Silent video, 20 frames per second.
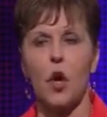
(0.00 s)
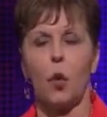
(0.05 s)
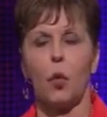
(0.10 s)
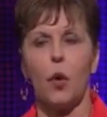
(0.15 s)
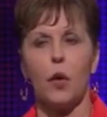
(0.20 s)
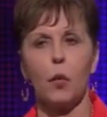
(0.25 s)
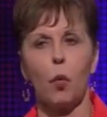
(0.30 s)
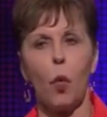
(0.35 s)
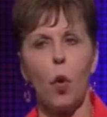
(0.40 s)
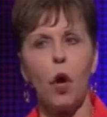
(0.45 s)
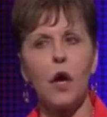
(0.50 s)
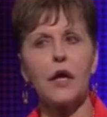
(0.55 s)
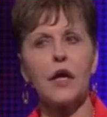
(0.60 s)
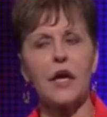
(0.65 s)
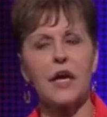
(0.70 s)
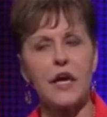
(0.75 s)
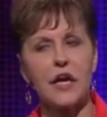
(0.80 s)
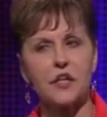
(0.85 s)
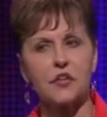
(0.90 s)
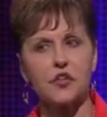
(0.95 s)
When one
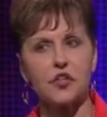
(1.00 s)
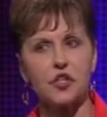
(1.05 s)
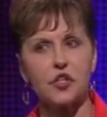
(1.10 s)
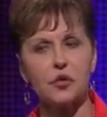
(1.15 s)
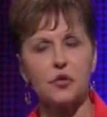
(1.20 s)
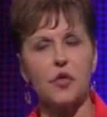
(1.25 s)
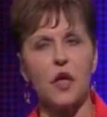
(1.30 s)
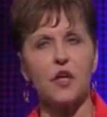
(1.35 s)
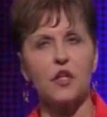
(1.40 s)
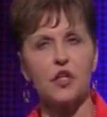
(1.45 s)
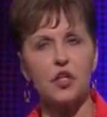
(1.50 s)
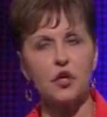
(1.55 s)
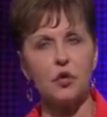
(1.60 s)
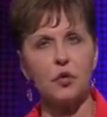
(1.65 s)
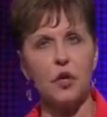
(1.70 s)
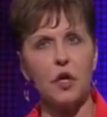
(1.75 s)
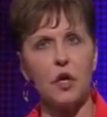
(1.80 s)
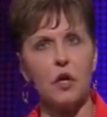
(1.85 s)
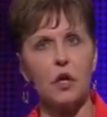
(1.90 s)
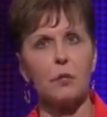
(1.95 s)
hits you that you
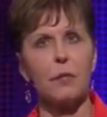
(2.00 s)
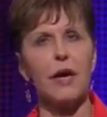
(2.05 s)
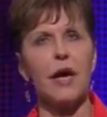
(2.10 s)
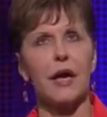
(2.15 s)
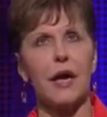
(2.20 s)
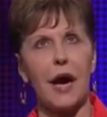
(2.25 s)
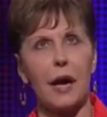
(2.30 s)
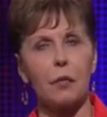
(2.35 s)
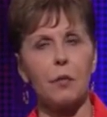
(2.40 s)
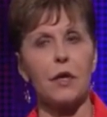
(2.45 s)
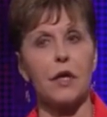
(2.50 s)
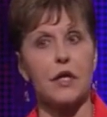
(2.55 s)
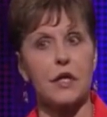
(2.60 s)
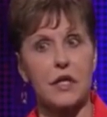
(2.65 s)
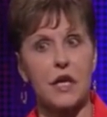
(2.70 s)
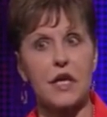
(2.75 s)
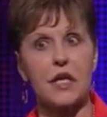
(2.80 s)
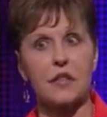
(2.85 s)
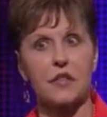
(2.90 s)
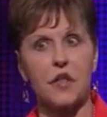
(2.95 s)
know, man, I really
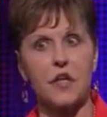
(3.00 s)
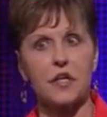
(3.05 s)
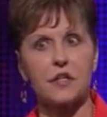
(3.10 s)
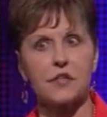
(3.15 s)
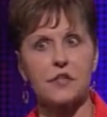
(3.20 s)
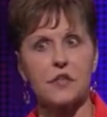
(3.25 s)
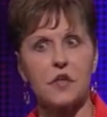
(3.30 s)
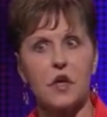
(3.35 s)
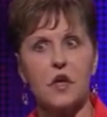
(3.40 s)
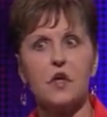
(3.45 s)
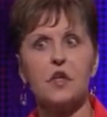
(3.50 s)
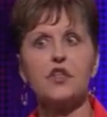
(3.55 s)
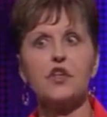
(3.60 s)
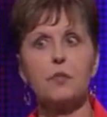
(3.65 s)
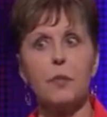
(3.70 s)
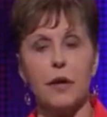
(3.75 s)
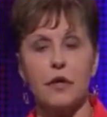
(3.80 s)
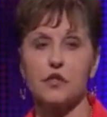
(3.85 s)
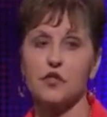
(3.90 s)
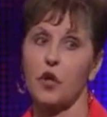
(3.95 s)
need this,
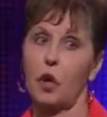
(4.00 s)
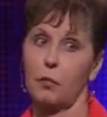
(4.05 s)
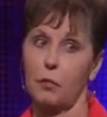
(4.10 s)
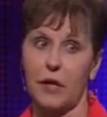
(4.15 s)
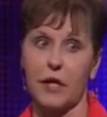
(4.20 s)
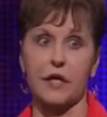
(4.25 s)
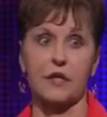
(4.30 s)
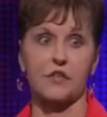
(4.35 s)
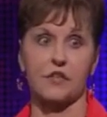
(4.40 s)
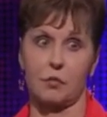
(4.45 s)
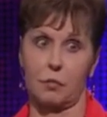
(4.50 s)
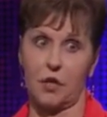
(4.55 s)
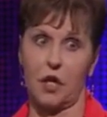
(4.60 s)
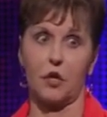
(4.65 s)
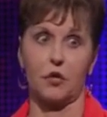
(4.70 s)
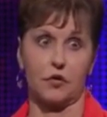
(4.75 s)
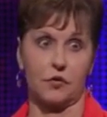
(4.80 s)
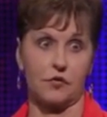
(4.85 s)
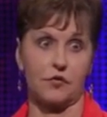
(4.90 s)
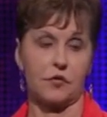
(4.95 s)
you better start making some
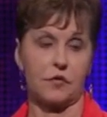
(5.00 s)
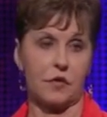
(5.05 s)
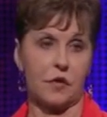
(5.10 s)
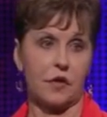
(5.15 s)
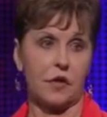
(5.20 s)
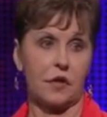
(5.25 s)
notes